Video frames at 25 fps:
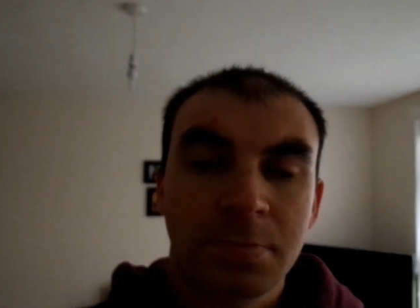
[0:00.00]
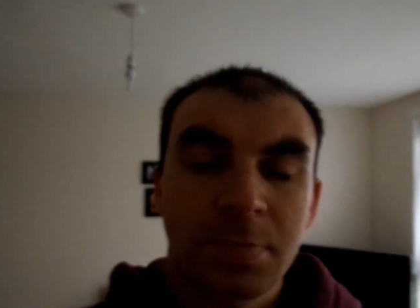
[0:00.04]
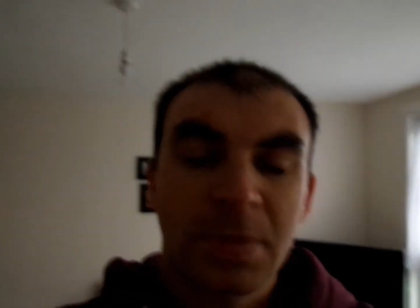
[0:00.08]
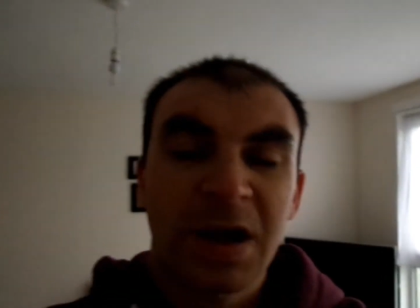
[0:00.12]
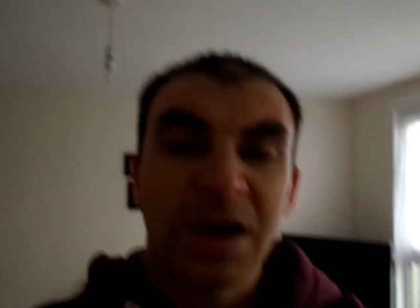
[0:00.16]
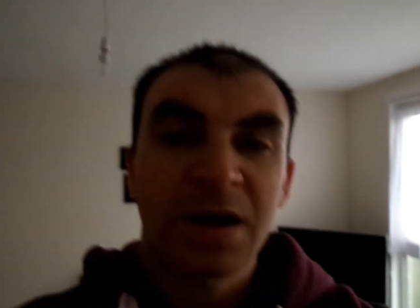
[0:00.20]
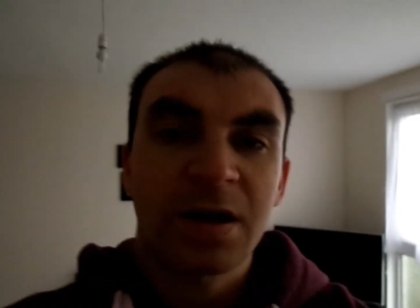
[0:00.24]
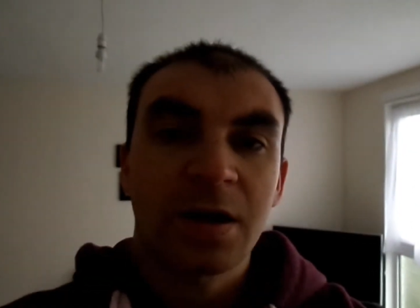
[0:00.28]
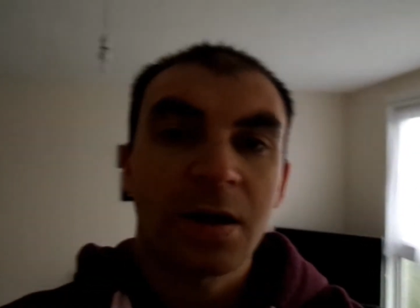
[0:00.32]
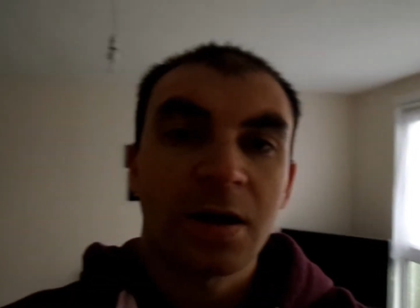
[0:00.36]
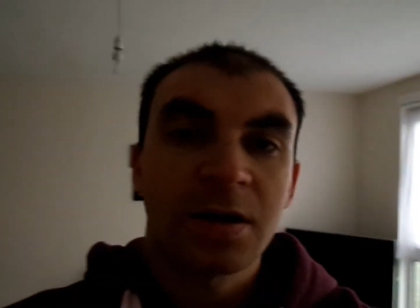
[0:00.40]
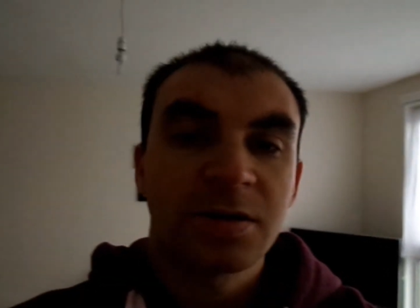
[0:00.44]

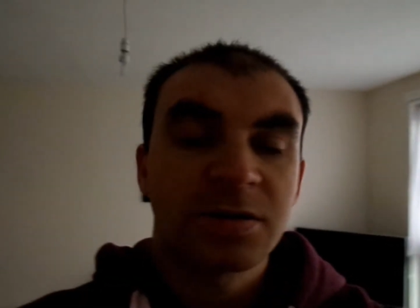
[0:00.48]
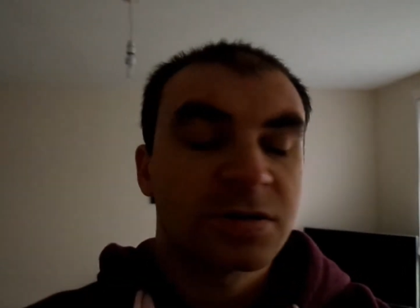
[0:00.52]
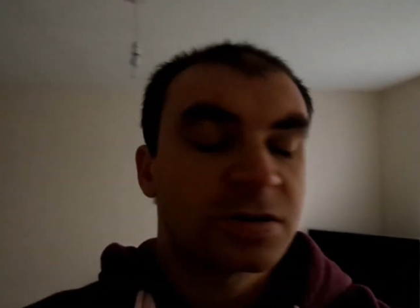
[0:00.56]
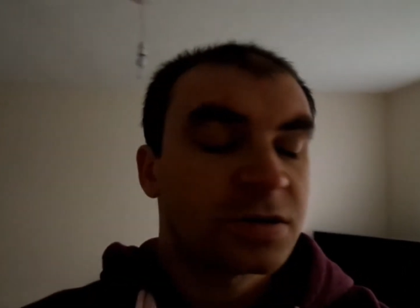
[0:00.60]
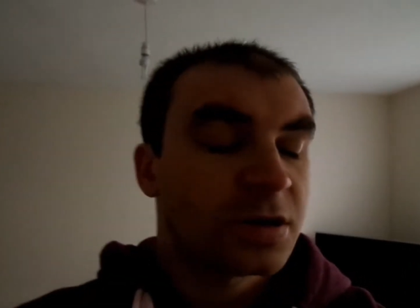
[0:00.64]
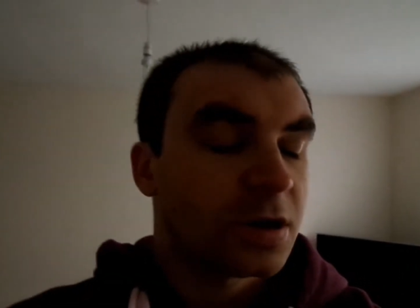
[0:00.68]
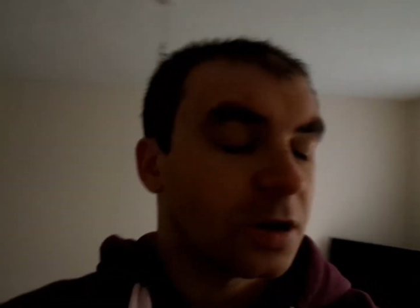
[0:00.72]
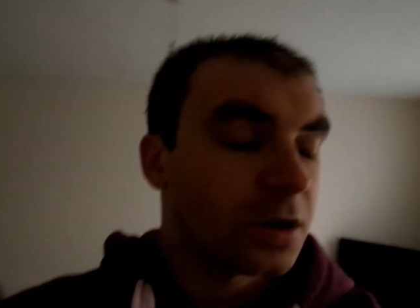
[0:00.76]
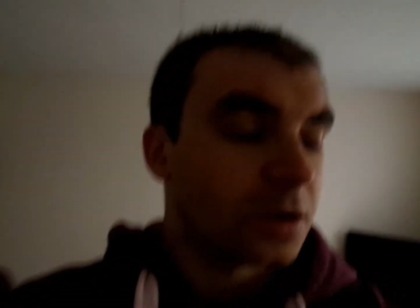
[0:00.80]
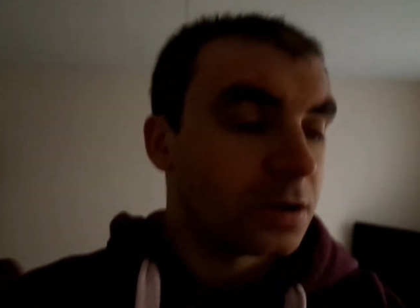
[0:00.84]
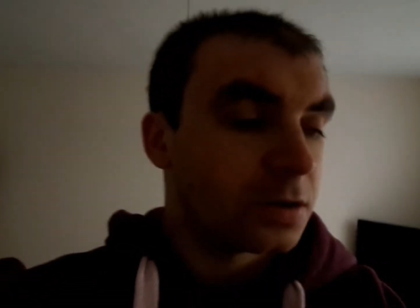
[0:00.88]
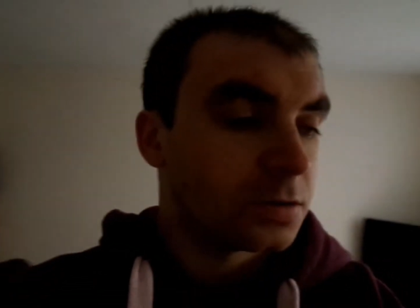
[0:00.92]
Hey guys,
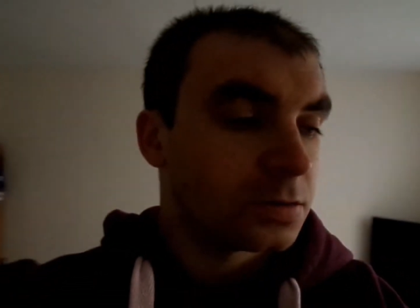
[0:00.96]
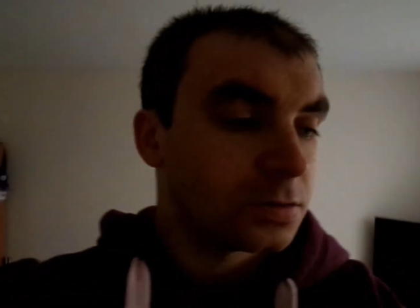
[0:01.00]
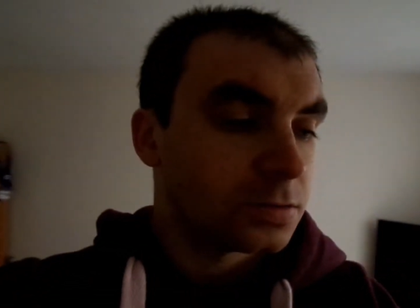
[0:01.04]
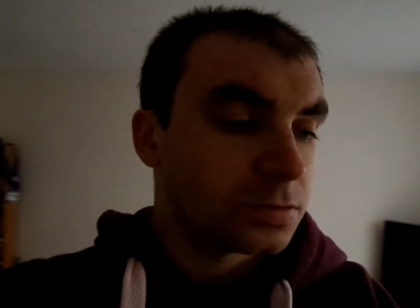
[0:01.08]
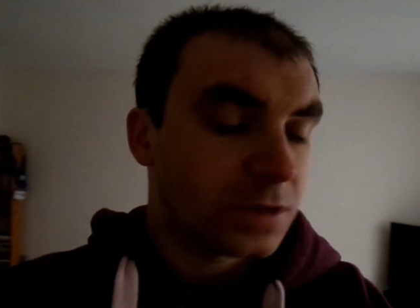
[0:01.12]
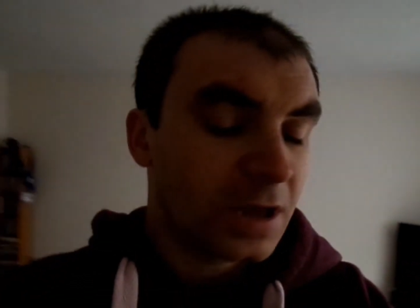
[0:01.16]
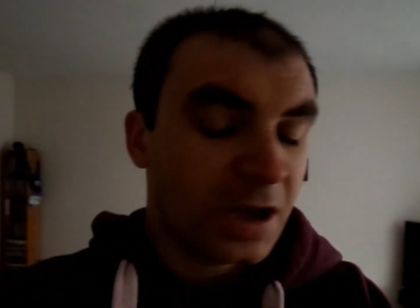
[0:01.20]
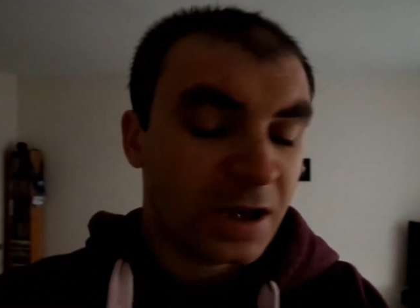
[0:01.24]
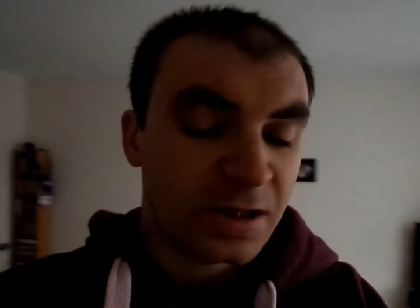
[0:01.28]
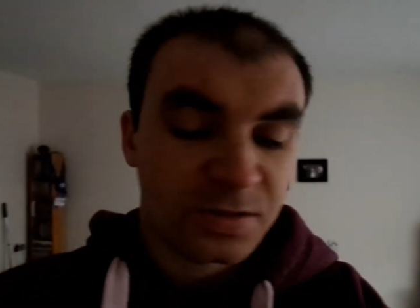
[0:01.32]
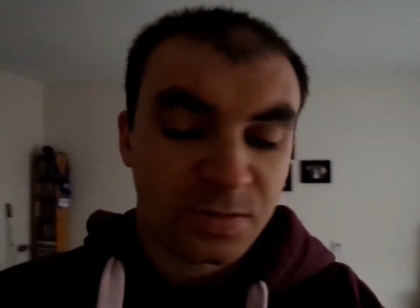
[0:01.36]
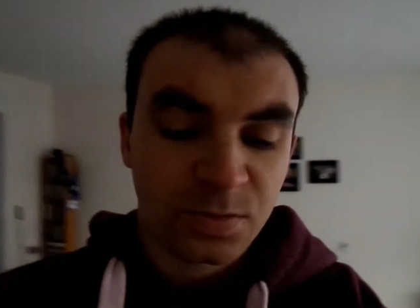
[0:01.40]
so
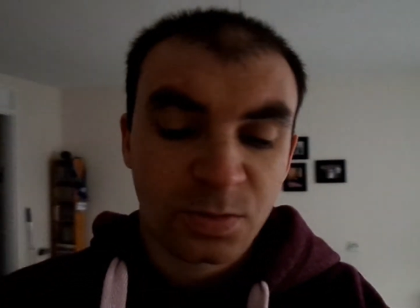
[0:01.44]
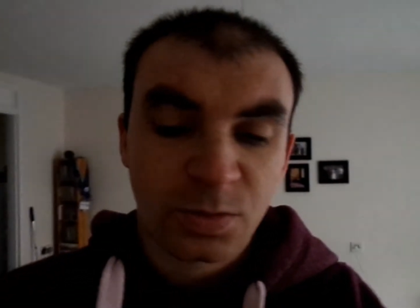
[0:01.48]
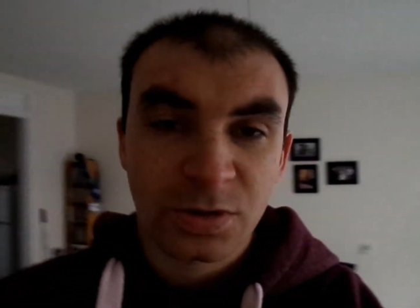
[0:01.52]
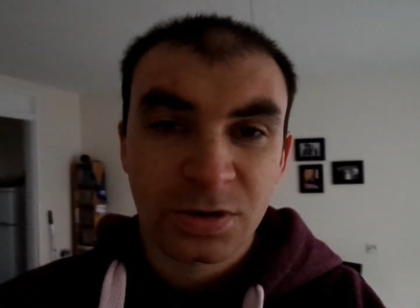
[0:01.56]
that